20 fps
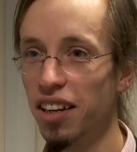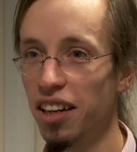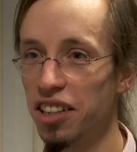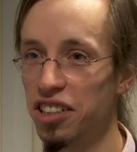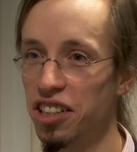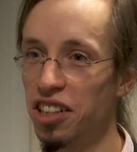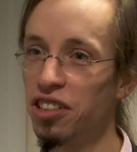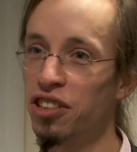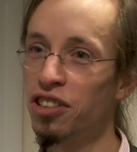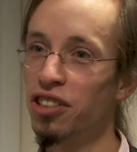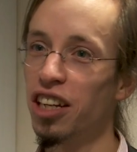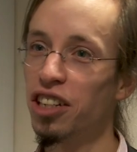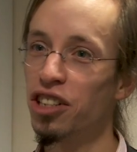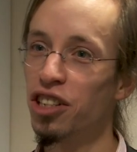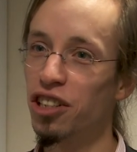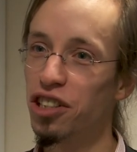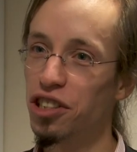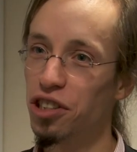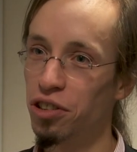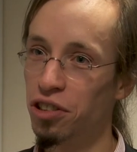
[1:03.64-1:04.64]
As an
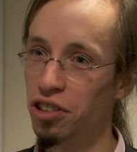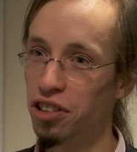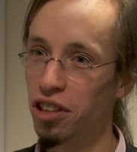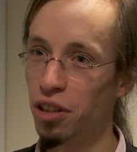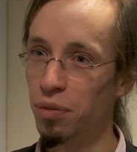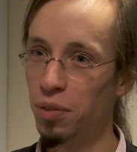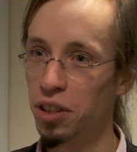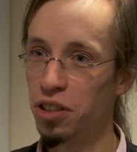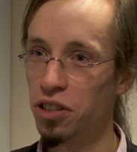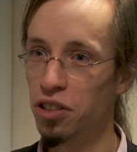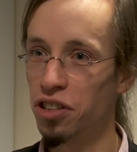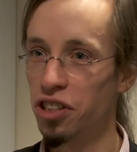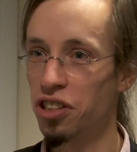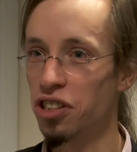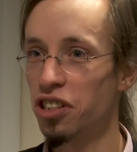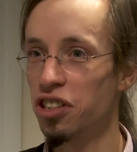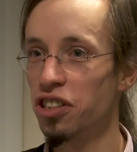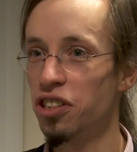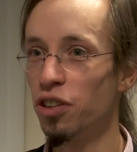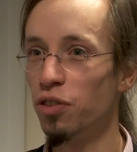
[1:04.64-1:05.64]
international student coming to
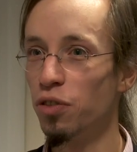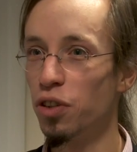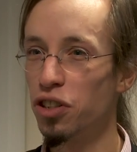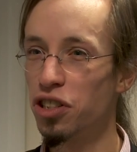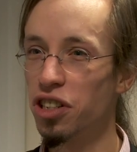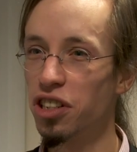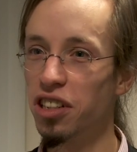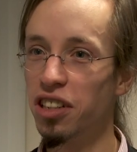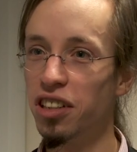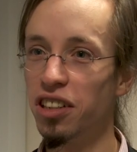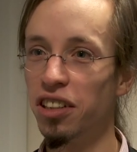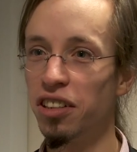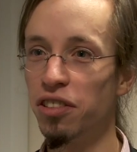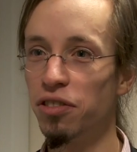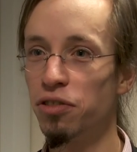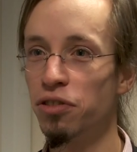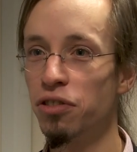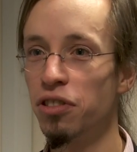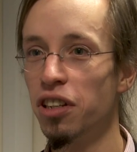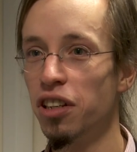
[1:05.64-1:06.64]
Sussex University,
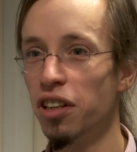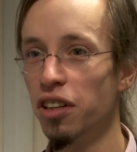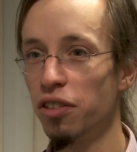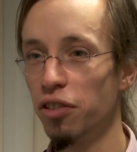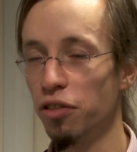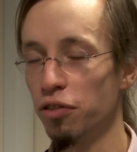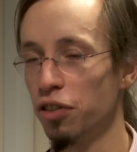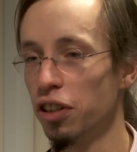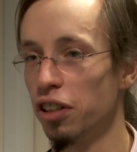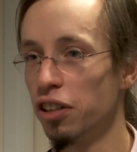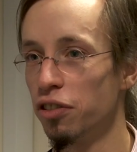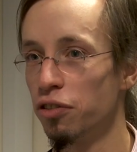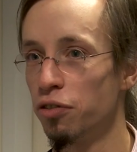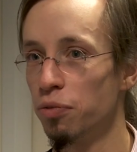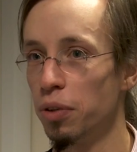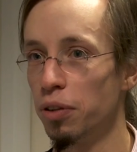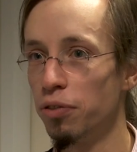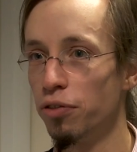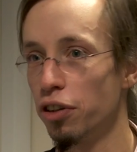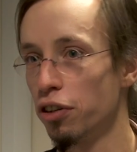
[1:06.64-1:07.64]
I feel
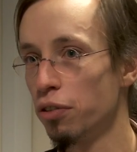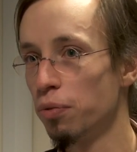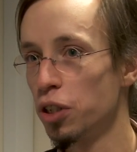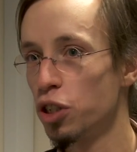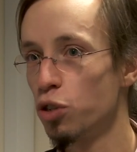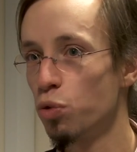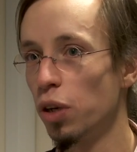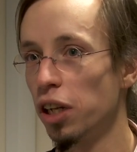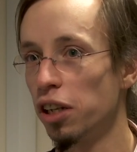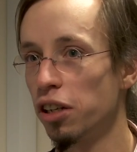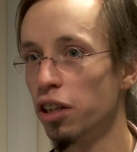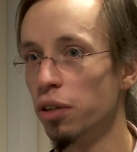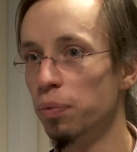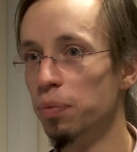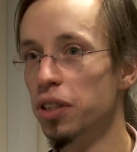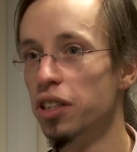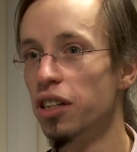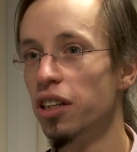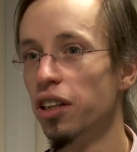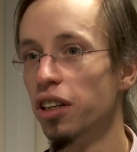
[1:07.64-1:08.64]
I've been very much
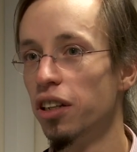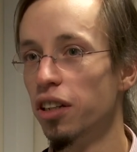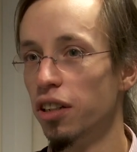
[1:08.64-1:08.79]
welcomed.